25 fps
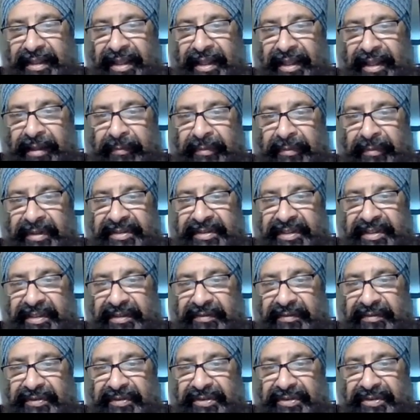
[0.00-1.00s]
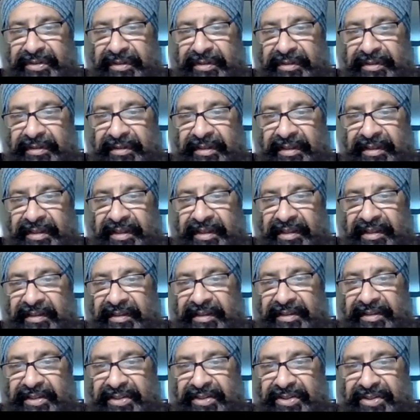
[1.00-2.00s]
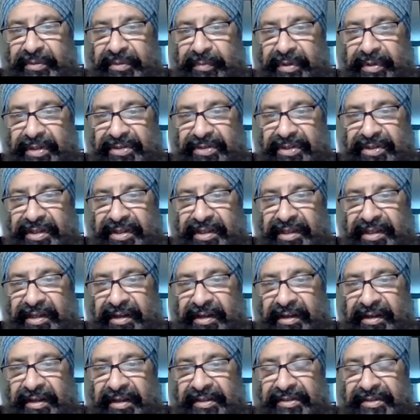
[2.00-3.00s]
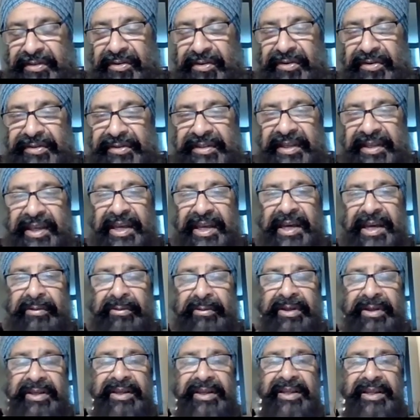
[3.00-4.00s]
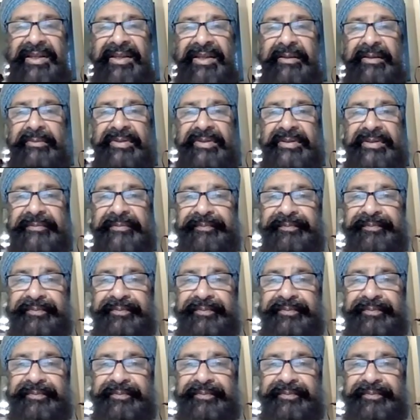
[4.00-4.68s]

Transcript: elements are deficient. The tissue pressure here is causing airway collapse.